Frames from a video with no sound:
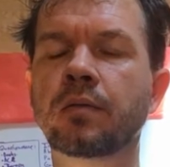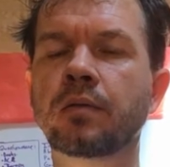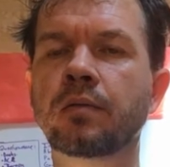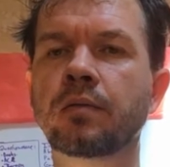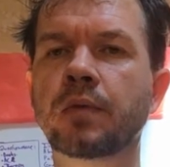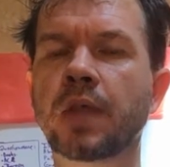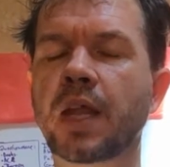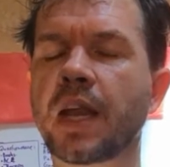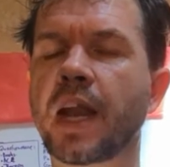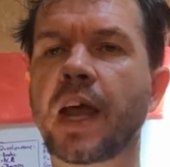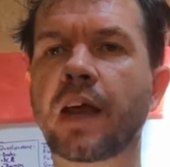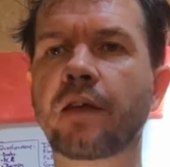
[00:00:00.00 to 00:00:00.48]

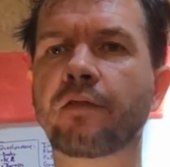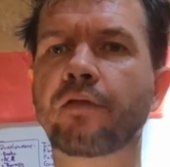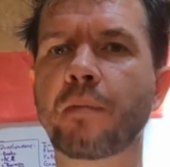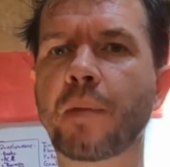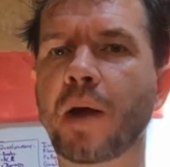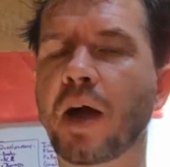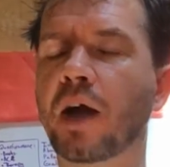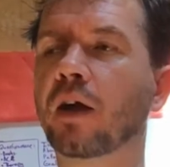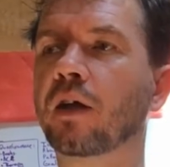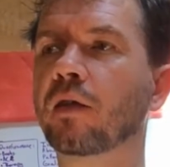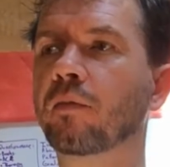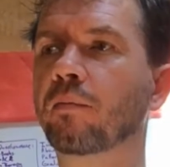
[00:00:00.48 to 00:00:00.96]
The Native
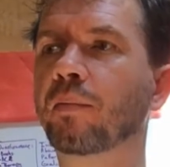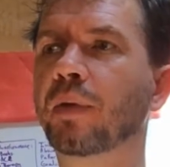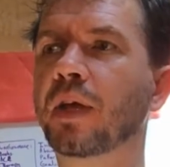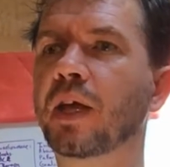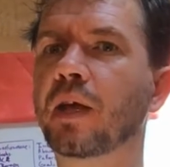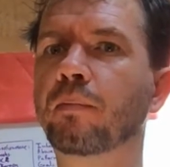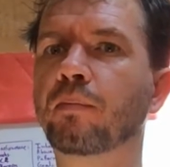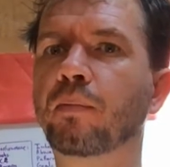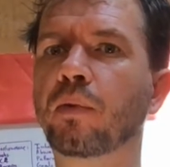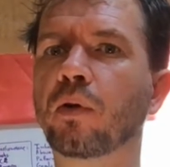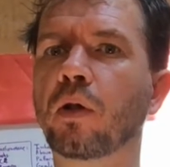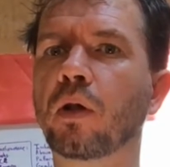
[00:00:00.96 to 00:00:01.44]
American
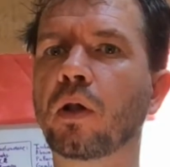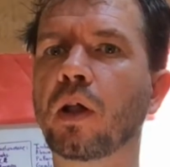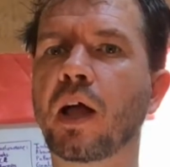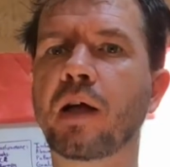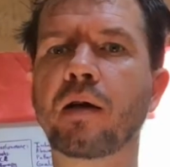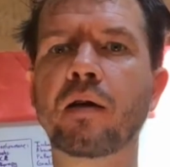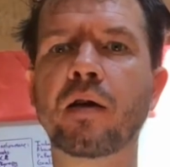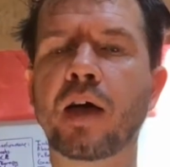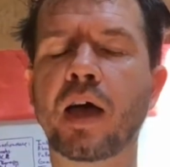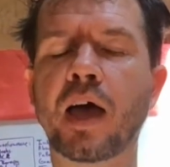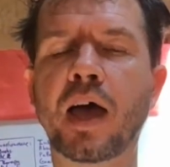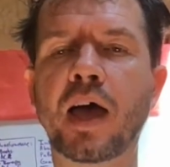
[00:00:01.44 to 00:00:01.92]
people
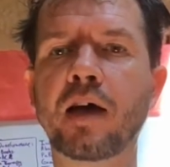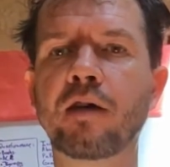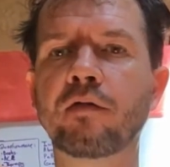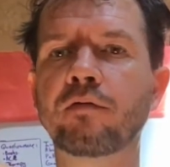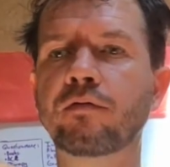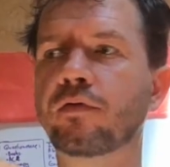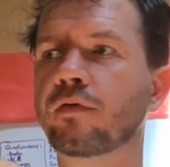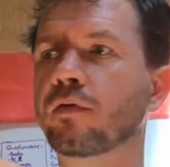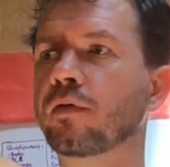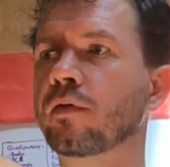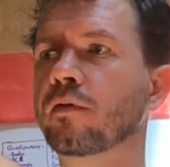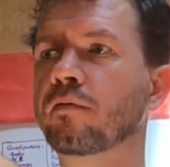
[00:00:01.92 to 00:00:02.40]

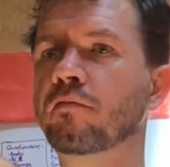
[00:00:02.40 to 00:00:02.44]
have